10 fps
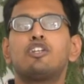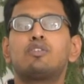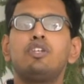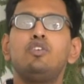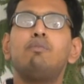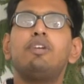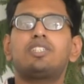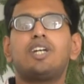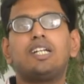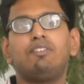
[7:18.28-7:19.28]
So you may
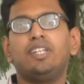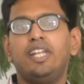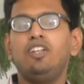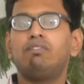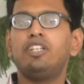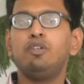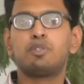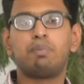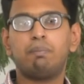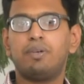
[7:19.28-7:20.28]
start with any of the
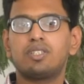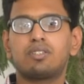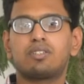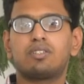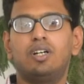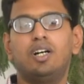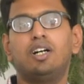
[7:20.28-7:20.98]
newspapers.